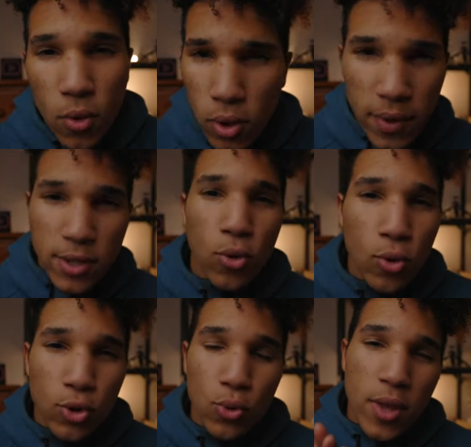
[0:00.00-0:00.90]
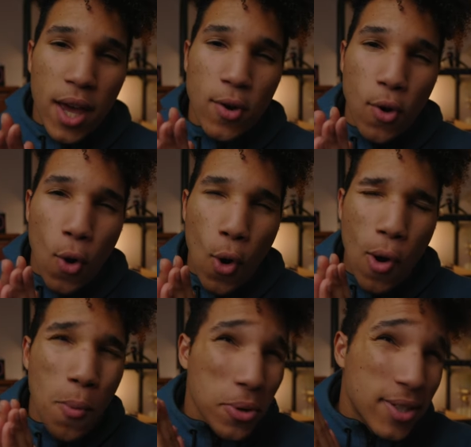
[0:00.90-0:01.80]
What if I told you that
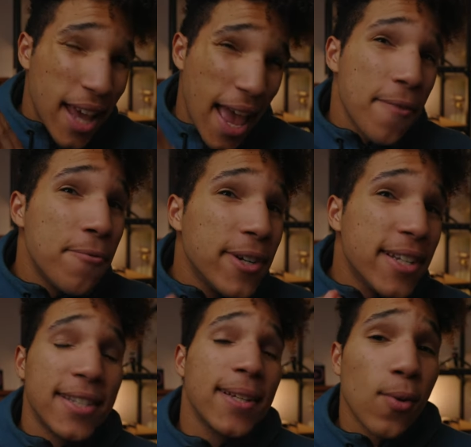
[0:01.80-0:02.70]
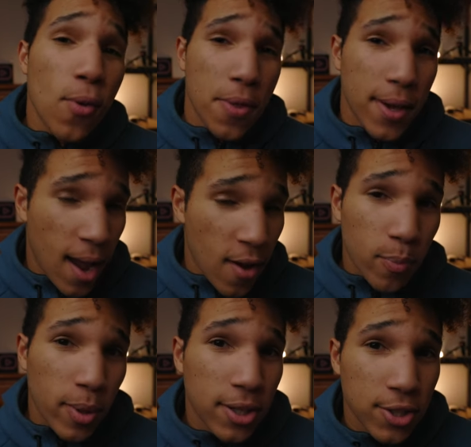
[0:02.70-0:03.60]
almost every single thing
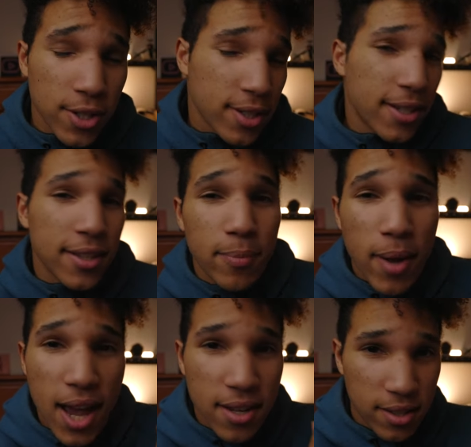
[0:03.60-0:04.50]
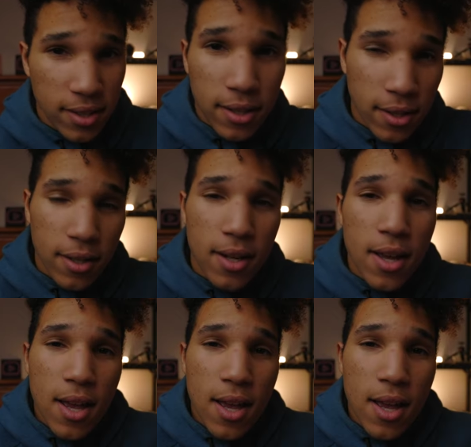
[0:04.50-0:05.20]
I've purchased in the past year